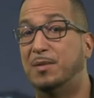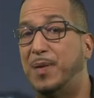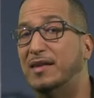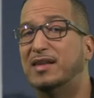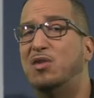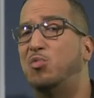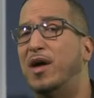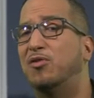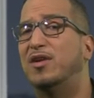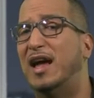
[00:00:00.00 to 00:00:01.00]
depends on
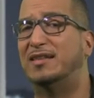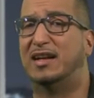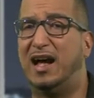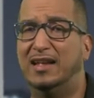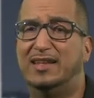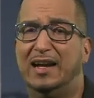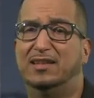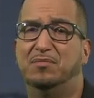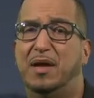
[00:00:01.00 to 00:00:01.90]
whether or not the contact is